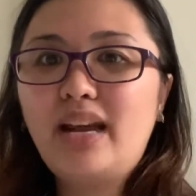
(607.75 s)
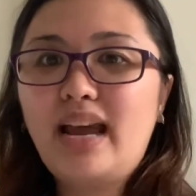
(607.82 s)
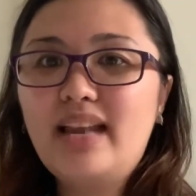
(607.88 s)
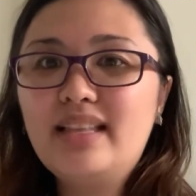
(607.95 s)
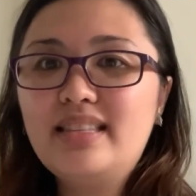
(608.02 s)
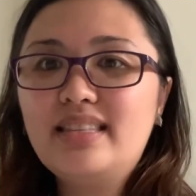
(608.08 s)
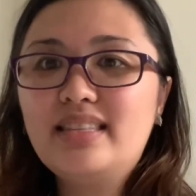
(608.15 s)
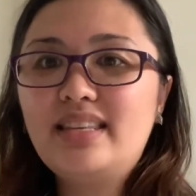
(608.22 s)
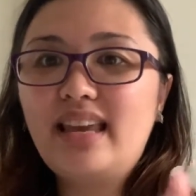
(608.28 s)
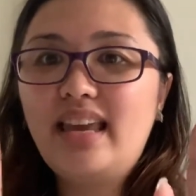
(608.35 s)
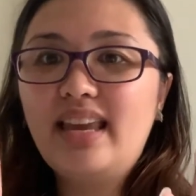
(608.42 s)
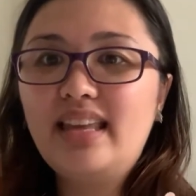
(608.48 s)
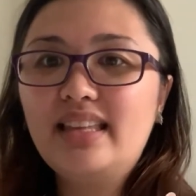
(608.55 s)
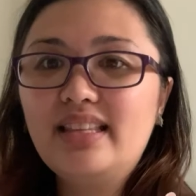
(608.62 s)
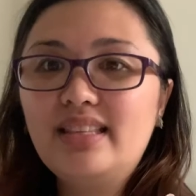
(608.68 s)
hands
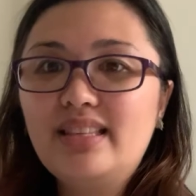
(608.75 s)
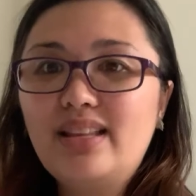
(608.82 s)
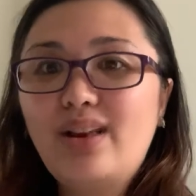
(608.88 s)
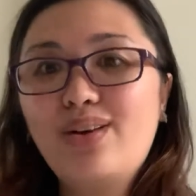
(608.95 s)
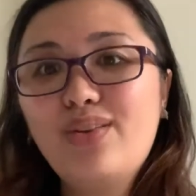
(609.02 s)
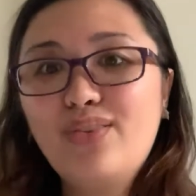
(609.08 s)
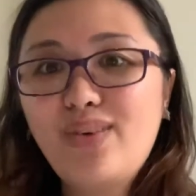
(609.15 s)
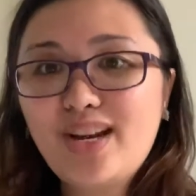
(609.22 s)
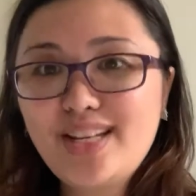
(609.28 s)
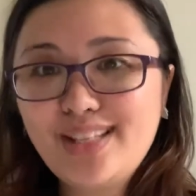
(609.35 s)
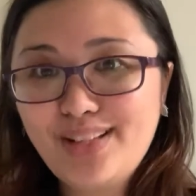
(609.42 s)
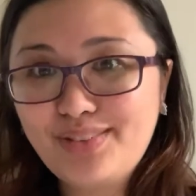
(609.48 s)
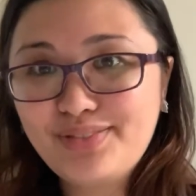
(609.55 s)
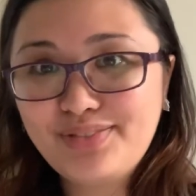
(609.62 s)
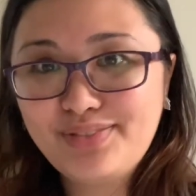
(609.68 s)
and wash
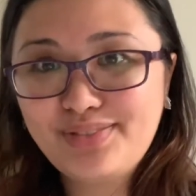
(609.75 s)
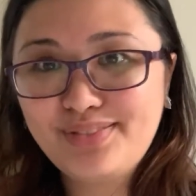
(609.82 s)
it off.